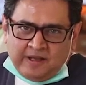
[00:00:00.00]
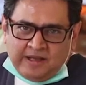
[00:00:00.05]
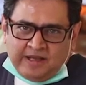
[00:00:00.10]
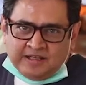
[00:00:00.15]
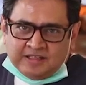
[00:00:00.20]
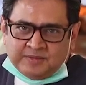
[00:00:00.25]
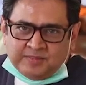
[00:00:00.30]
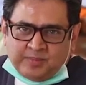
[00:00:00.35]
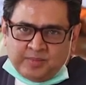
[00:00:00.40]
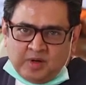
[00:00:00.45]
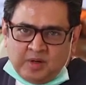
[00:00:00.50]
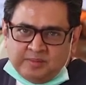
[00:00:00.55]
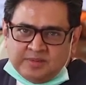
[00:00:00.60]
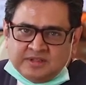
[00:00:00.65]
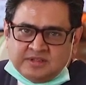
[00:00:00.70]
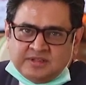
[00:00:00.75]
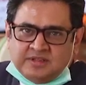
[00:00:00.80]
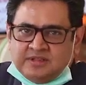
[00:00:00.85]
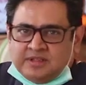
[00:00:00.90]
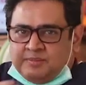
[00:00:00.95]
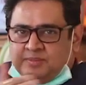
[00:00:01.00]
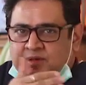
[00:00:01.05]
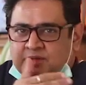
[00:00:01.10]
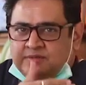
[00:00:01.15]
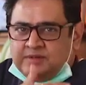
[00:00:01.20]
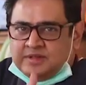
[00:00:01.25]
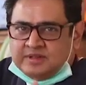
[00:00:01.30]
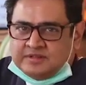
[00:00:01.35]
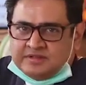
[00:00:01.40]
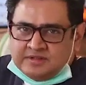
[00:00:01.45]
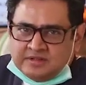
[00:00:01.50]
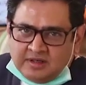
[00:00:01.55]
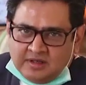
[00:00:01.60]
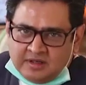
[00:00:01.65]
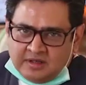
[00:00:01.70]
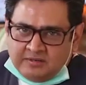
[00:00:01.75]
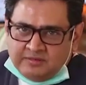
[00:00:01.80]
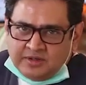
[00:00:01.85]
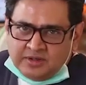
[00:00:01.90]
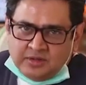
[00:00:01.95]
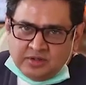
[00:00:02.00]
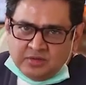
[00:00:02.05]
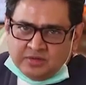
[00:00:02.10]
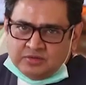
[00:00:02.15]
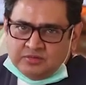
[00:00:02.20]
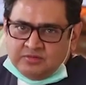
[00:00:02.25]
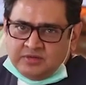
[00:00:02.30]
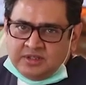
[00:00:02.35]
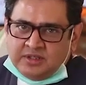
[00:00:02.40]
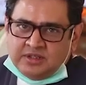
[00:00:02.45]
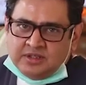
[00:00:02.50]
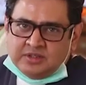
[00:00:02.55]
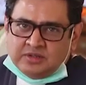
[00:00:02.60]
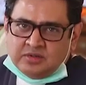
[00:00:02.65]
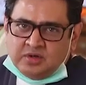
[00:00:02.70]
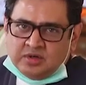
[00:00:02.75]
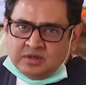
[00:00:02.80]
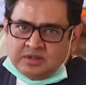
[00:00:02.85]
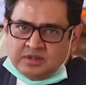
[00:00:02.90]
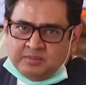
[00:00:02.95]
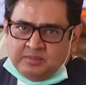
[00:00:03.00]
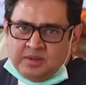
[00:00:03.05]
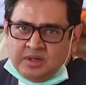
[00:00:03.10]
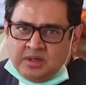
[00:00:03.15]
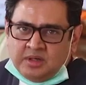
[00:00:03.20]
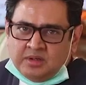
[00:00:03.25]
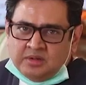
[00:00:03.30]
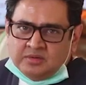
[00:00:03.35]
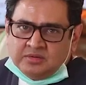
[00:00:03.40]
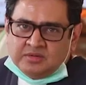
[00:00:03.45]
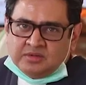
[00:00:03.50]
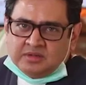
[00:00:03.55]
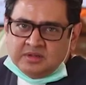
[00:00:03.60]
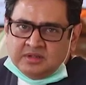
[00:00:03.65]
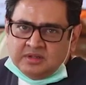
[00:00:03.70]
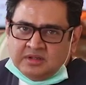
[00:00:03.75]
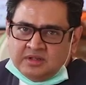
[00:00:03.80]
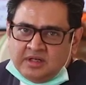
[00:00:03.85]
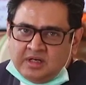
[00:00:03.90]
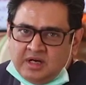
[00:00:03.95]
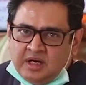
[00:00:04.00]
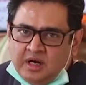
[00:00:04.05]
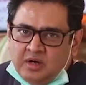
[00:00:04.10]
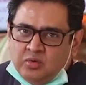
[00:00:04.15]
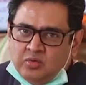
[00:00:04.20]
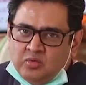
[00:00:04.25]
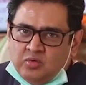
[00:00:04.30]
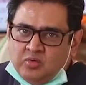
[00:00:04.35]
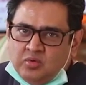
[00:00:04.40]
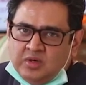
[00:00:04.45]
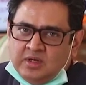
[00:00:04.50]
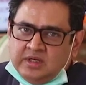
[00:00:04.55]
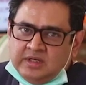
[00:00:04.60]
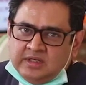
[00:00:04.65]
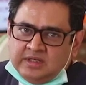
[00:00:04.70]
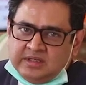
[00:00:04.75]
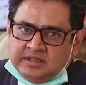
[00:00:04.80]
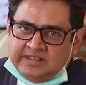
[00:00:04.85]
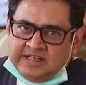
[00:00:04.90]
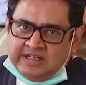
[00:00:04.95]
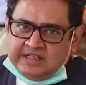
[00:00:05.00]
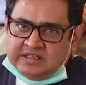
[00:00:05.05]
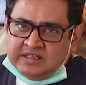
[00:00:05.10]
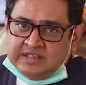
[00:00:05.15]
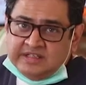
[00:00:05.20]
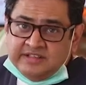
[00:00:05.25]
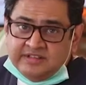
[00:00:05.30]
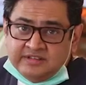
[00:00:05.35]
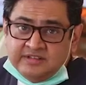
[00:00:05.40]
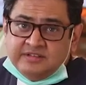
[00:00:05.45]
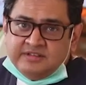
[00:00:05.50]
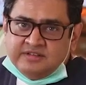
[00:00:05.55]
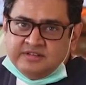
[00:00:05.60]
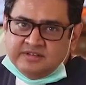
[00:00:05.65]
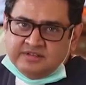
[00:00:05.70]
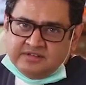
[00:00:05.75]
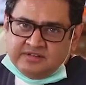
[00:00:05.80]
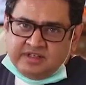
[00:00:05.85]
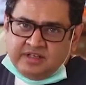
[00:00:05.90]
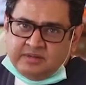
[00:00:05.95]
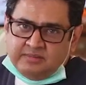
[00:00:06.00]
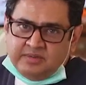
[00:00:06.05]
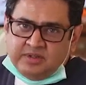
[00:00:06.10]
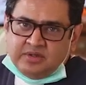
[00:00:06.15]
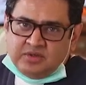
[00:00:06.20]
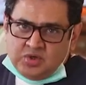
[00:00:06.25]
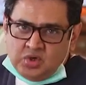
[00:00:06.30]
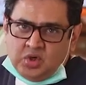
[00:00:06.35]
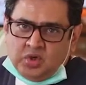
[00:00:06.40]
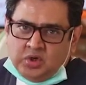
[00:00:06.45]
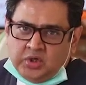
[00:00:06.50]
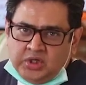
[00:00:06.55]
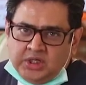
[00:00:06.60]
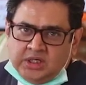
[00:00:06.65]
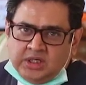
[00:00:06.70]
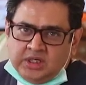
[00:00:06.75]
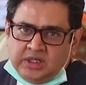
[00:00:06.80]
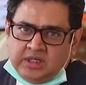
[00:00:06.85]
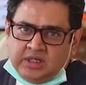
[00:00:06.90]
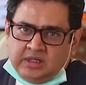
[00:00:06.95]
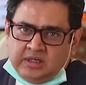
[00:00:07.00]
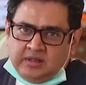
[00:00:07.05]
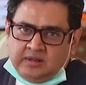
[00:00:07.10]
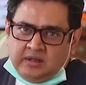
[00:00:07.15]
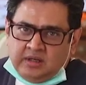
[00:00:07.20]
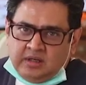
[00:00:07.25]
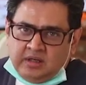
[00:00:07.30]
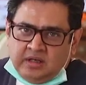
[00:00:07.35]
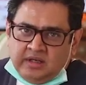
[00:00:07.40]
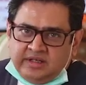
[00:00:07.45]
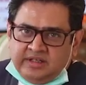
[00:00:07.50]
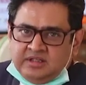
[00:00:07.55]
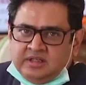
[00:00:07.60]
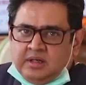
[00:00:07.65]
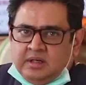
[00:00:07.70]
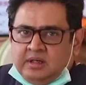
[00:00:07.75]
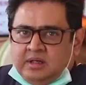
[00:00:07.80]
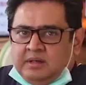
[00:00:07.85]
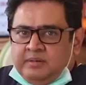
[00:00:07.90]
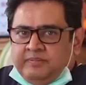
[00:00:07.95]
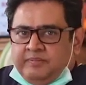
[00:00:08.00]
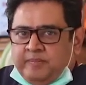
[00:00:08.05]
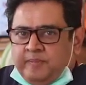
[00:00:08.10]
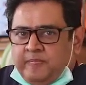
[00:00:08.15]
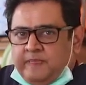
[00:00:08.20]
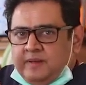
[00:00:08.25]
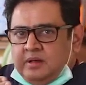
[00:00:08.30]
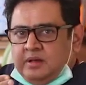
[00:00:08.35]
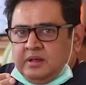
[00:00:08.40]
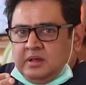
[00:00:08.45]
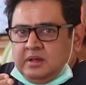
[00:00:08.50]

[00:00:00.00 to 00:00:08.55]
As promised in the previous videos, we talked about how dental diseases can be cured. In the